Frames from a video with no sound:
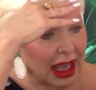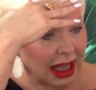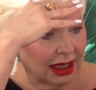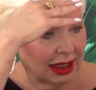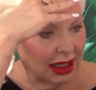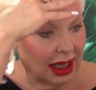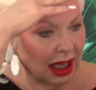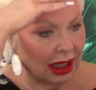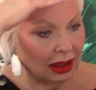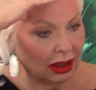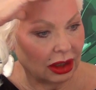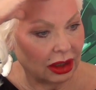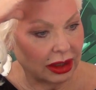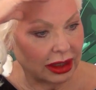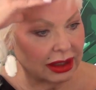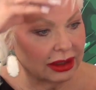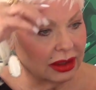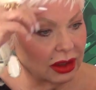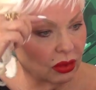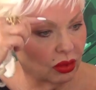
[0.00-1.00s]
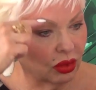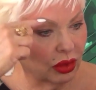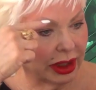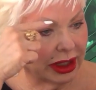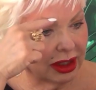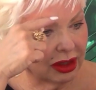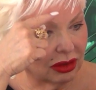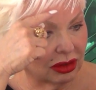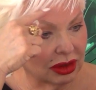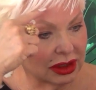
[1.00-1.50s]
and I look at the
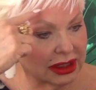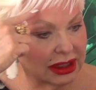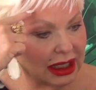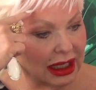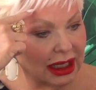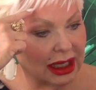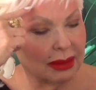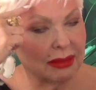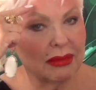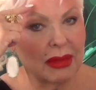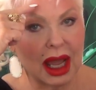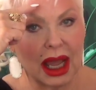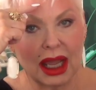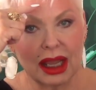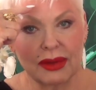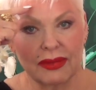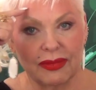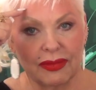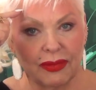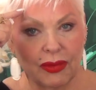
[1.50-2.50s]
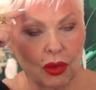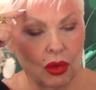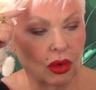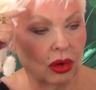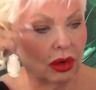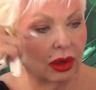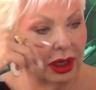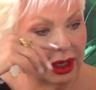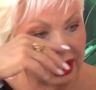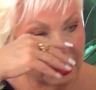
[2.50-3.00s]
wrinkles in my
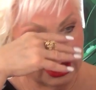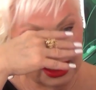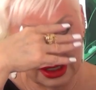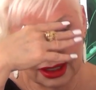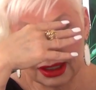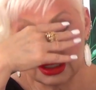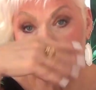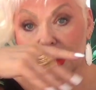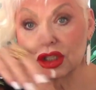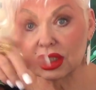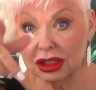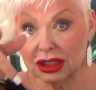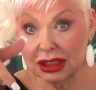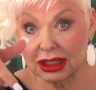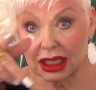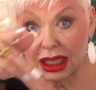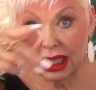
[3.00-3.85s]
forehead, just